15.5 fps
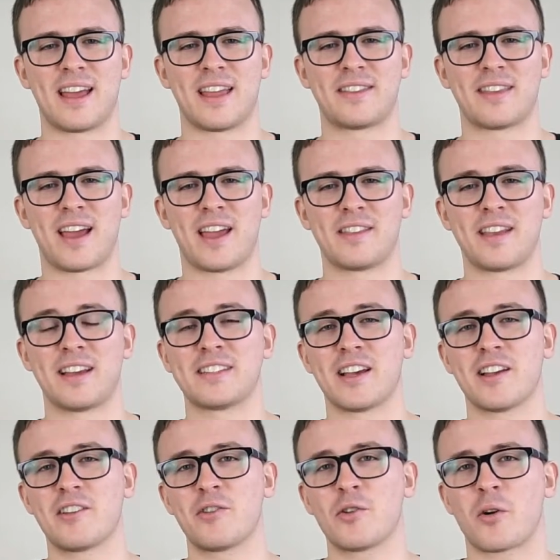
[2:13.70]
I
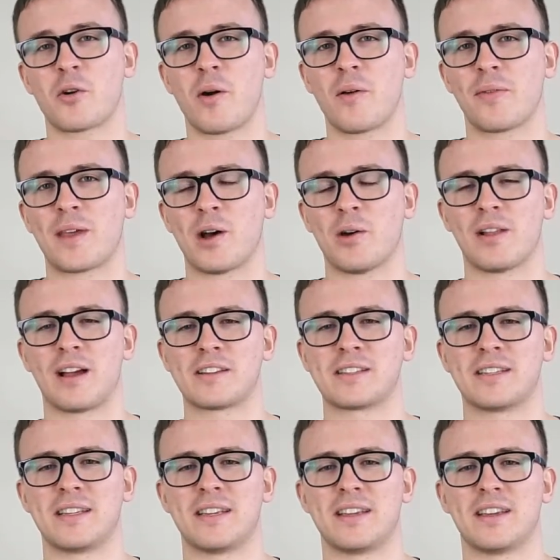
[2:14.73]
tell you a quote that will
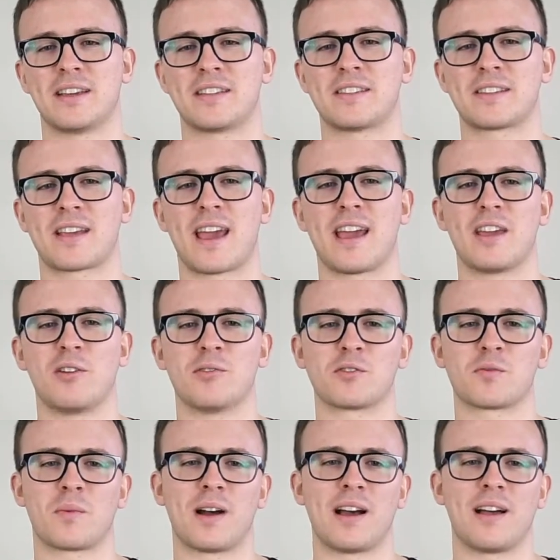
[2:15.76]
actually scare you as
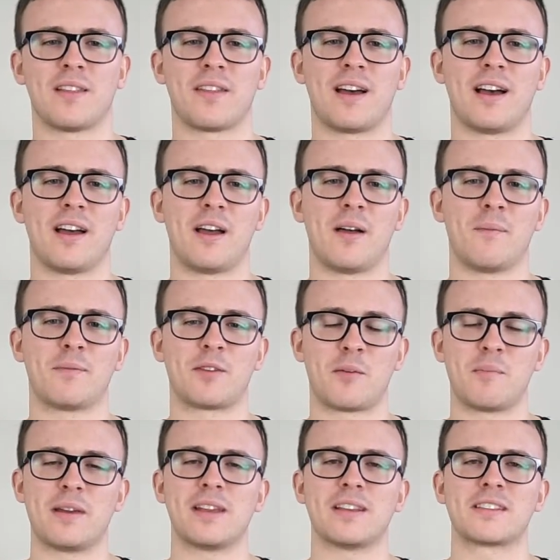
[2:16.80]
well, that don't
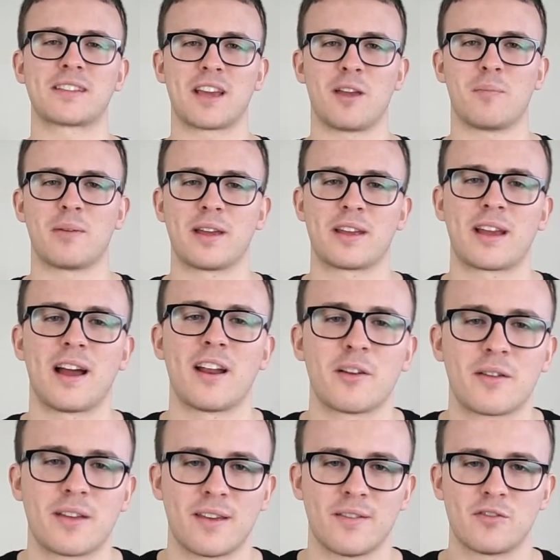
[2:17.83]
mean scare you, but it kind
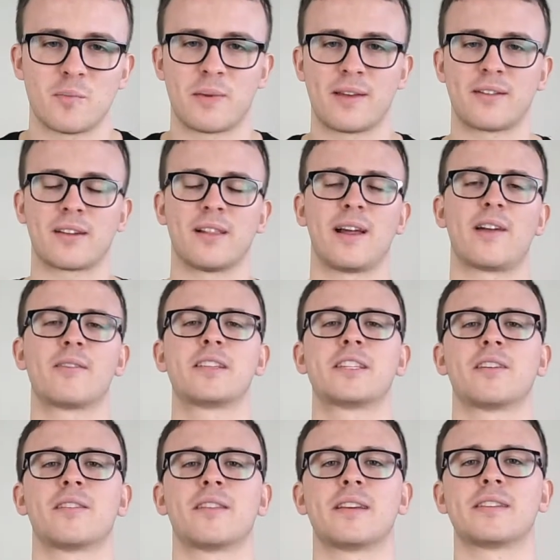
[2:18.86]
of gives you a bit of clarity
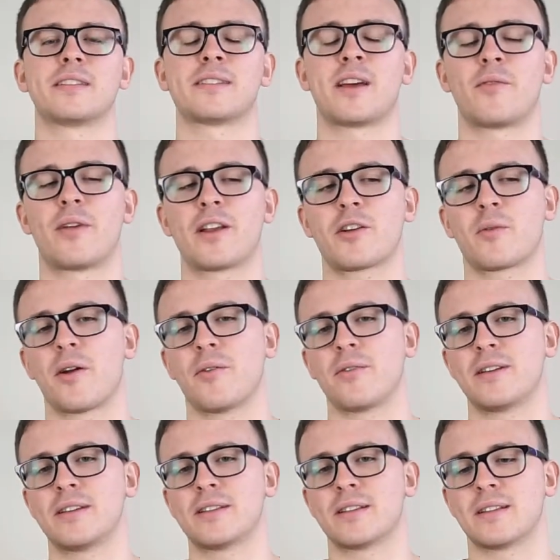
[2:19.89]
on this. Is I read a quote
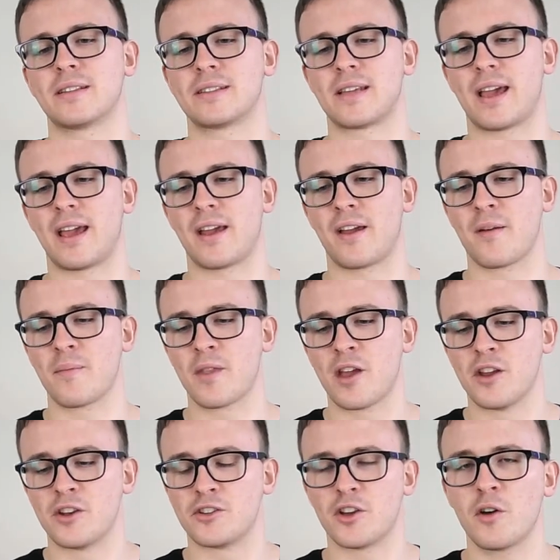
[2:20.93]
recently saying,
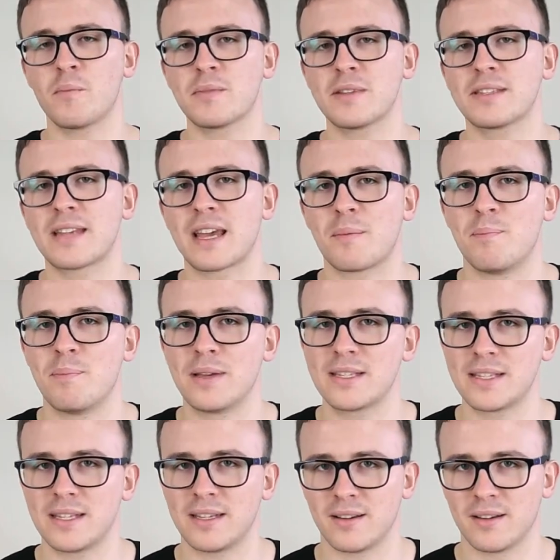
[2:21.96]
don't mistake
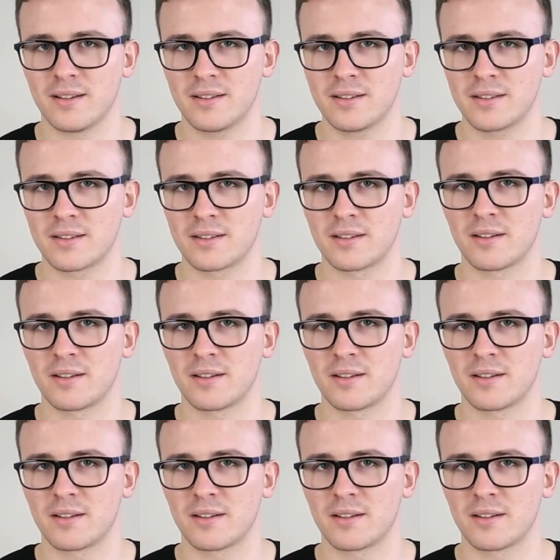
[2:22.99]
busyness